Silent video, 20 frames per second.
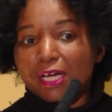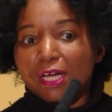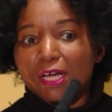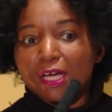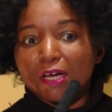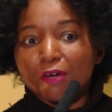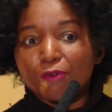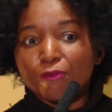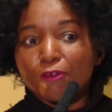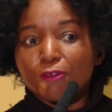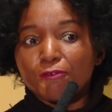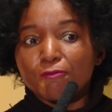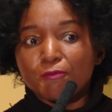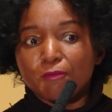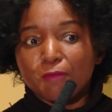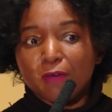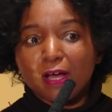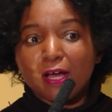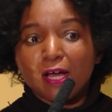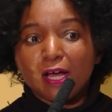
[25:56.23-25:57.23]

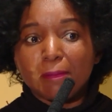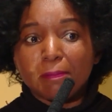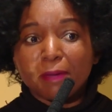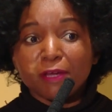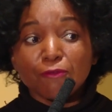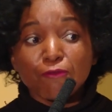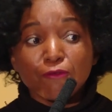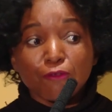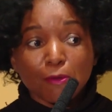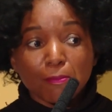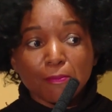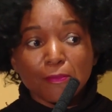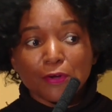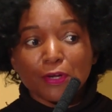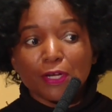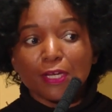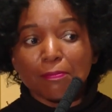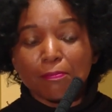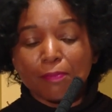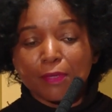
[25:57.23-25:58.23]
apart from
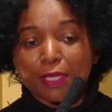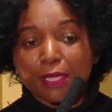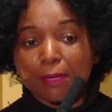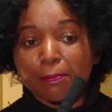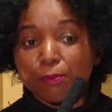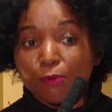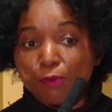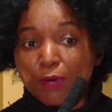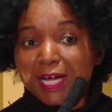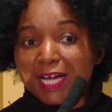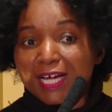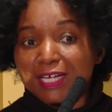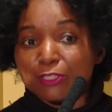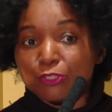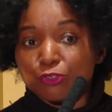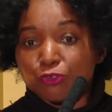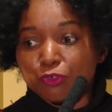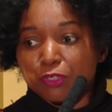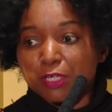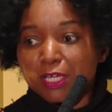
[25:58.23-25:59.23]
really being a poor
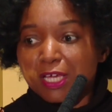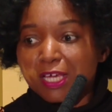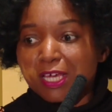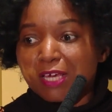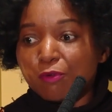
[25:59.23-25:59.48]
country,